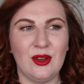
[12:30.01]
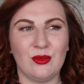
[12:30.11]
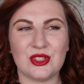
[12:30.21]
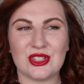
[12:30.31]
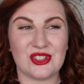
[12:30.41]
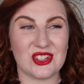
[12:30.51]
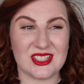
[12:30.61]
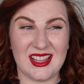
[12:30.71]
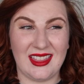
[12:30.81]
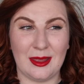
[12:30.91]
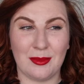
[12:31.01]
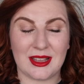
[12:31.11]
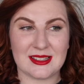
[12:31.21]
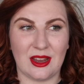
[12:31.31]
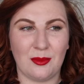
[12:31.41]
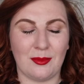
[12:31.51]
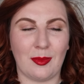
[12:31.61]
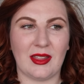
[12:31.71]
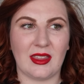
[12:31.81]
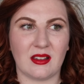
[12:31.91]
which is just silly because now I'm a
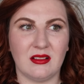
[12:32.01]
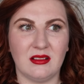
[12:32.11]
bit like,